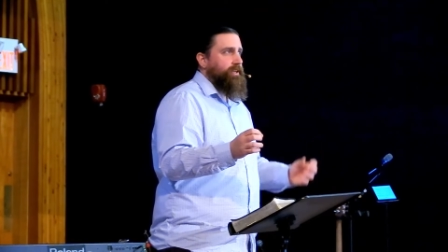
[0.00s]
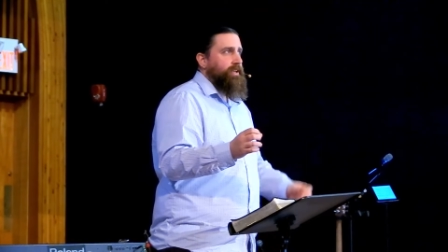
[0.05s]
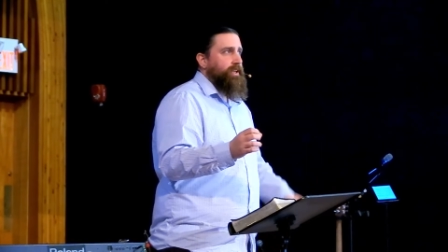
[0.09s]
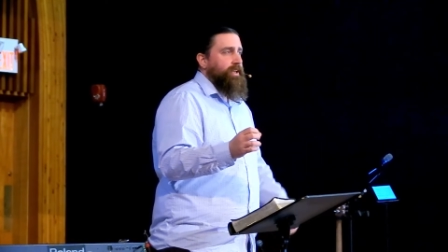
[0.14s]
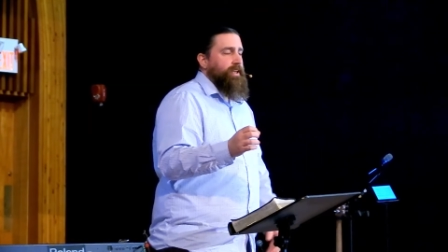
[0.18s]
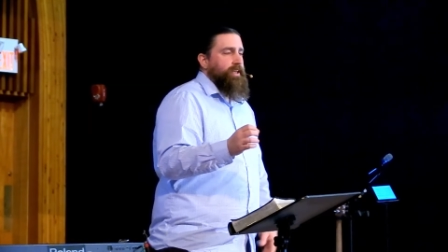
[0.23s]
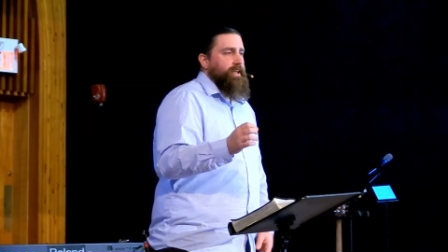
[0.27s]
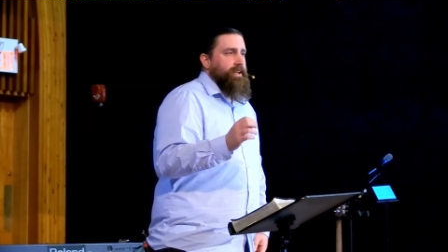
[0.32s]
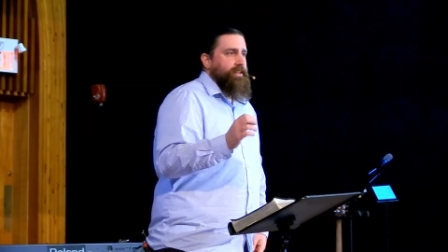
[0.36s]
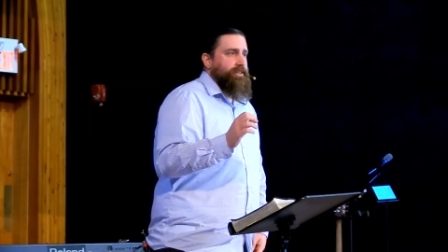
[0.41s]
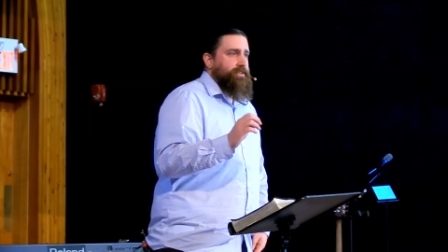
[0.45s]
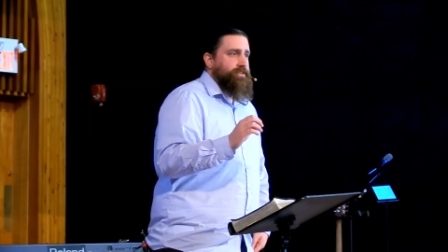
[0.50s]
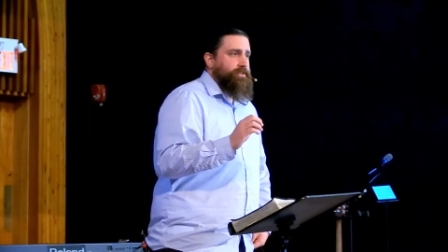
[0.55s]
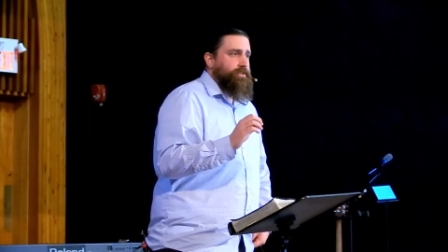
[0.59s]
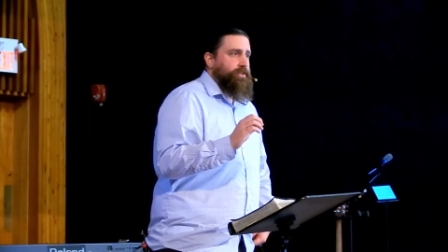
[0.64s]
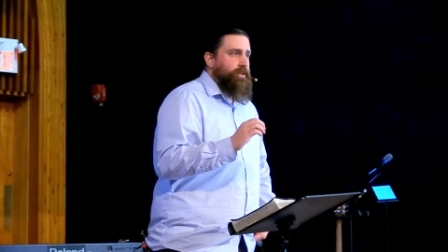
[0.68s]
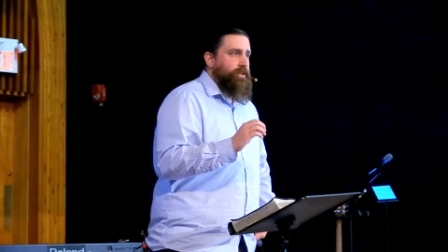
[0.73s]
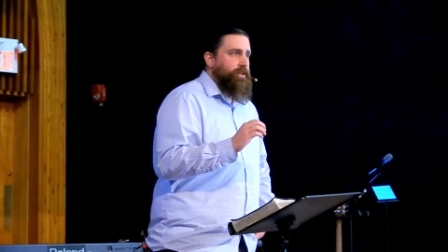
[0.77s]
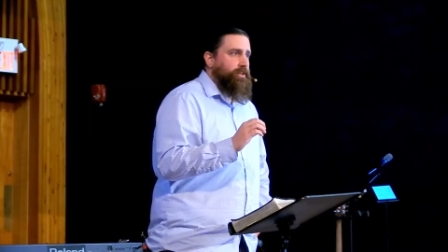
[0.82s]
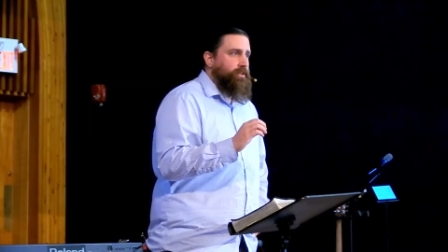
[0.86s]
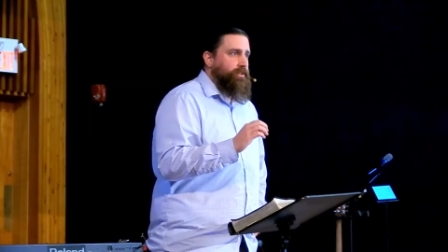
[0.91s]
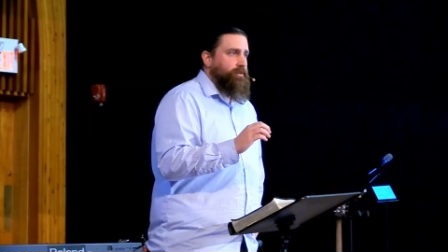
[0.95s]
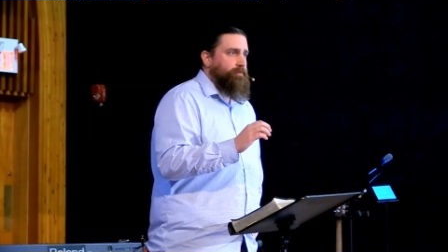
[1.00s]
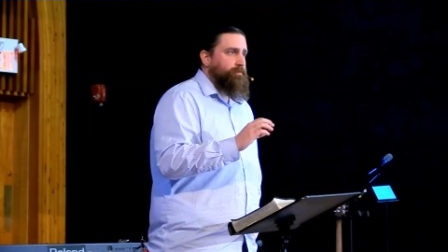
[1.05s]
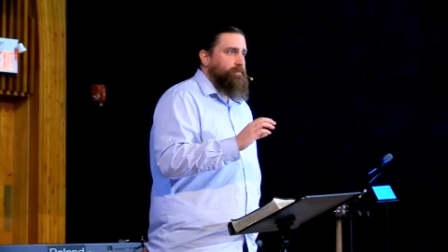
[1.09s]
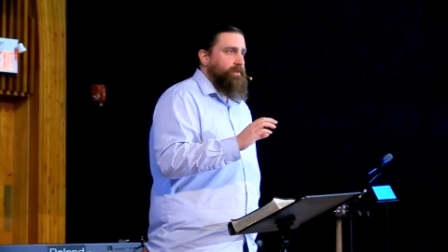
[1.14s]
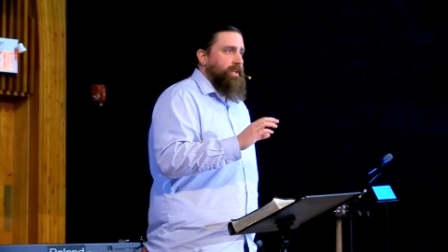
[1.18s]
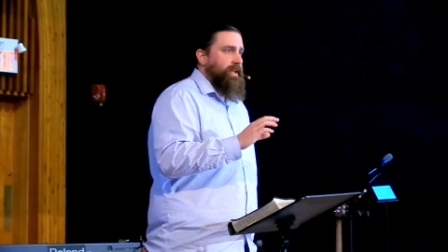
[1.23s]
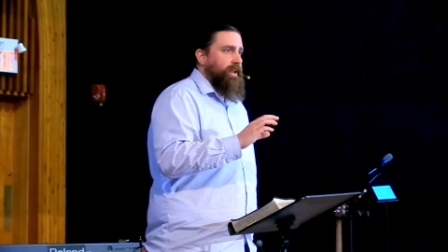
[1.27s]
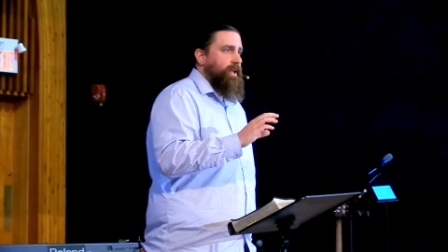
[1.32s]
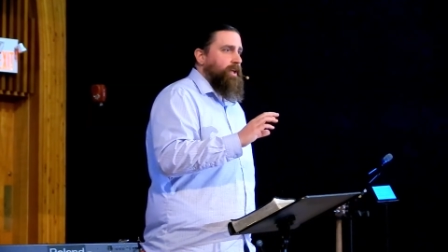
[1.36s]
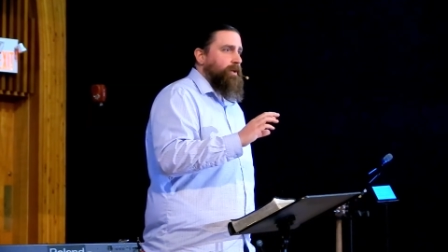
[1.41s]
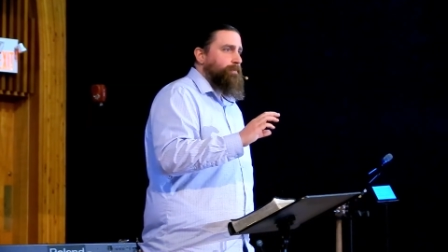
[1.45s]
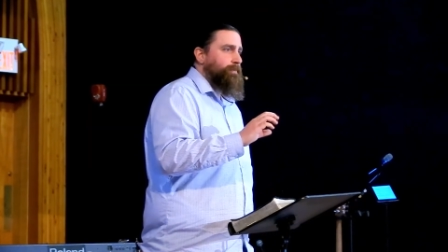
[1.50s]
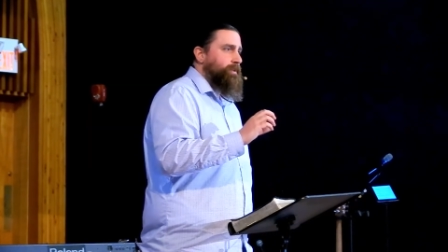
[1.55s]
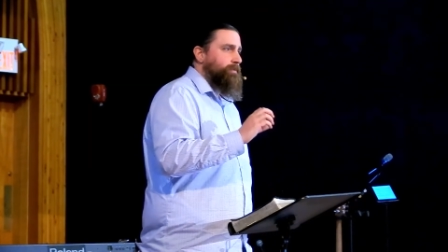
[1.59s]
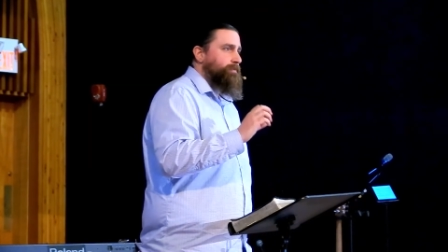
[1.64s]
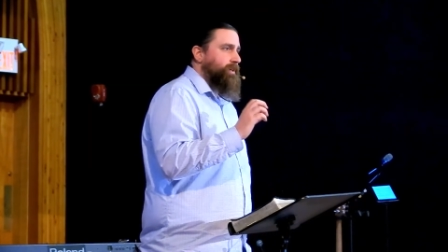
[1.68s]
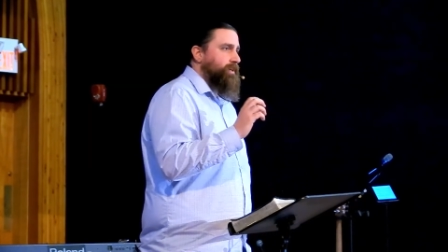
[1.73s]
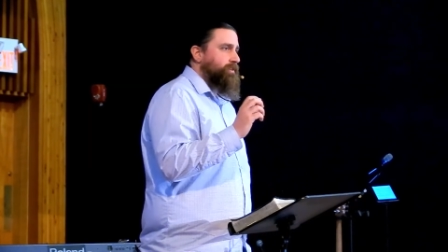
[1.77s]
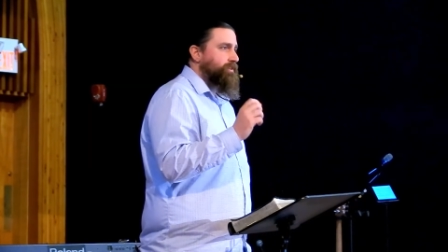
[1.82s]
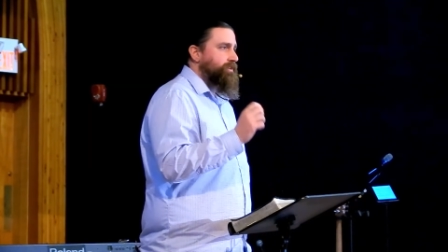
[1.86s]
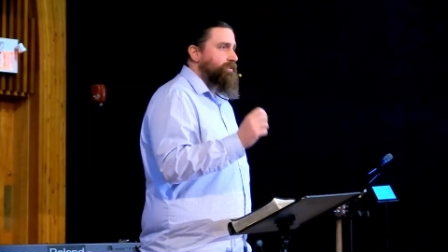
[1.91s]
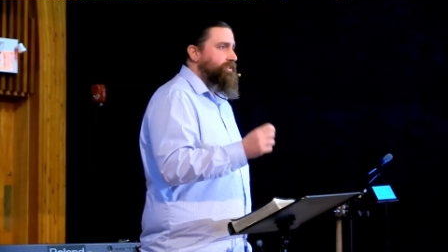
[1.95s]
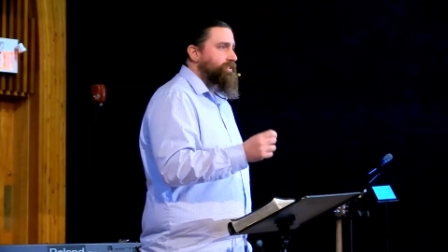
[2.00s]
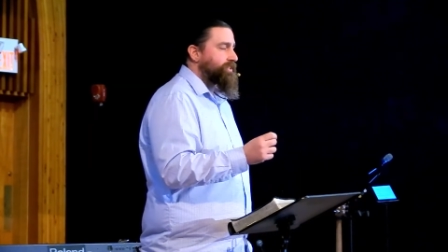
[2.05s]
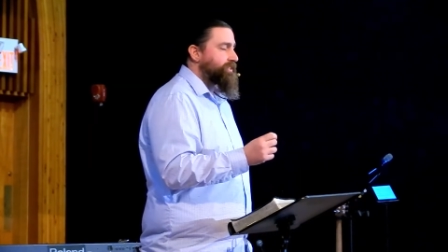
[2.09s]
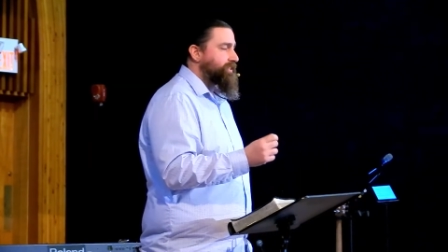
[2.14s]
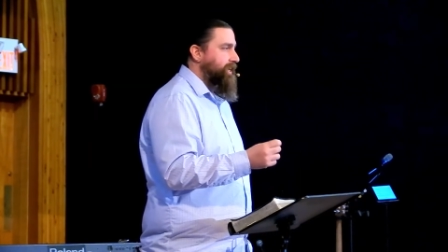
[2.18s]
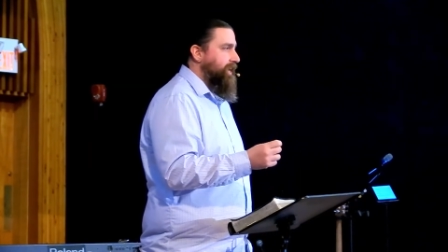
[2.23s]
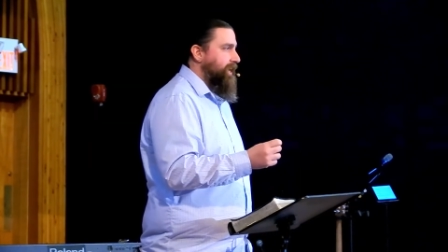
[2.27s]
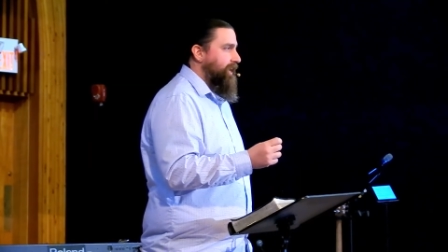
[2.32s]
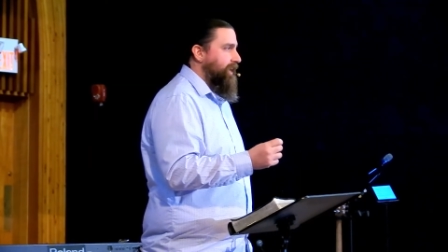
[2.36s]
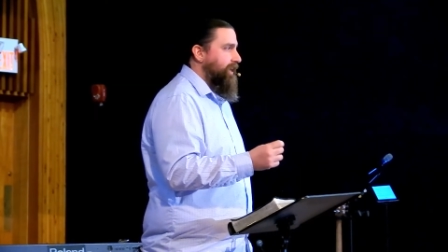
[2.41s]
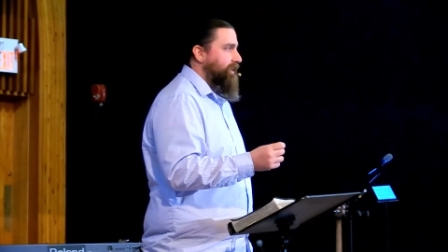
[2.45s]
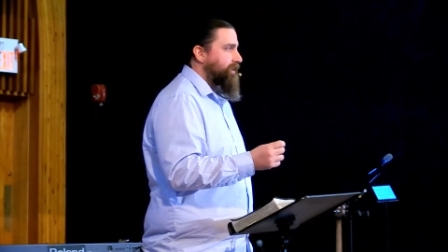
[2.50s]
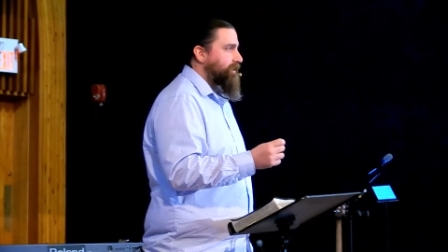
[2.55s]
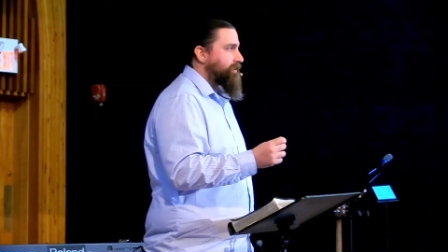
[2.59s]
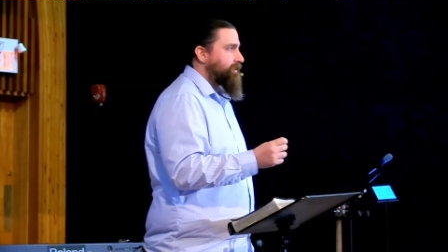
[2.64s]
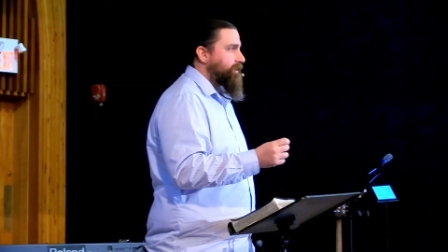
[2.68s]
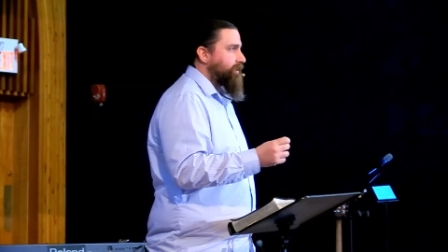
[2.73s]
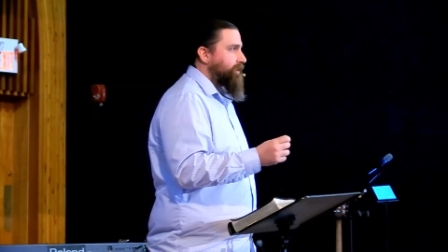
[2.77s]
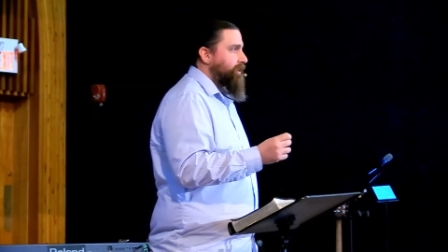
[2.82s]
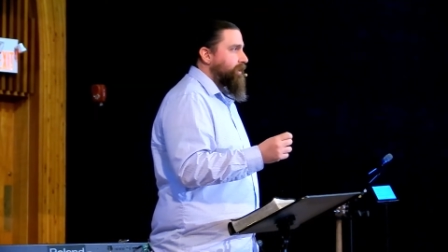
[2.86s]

and this term that helped them understand